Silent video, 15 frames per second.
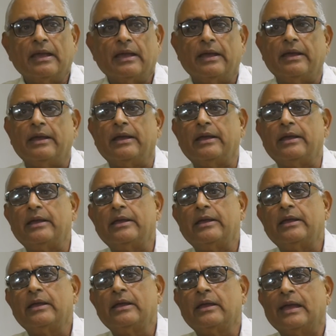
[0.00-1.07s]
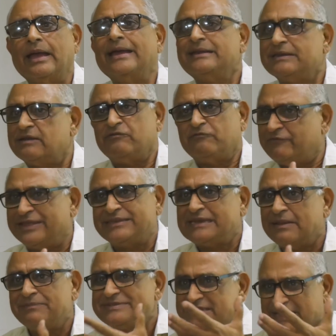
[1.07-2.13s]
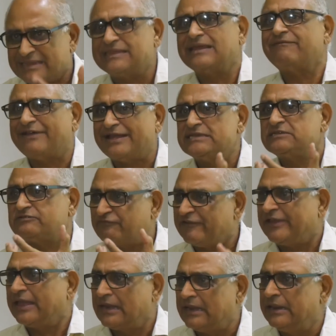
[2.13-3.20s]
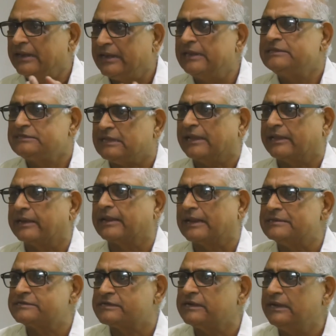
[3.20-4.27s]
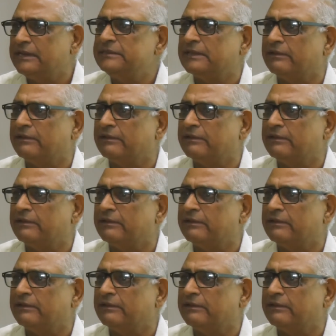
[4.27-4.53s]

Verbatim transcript: Uh, and Vietnam is otherwise fairly rich agriculturally.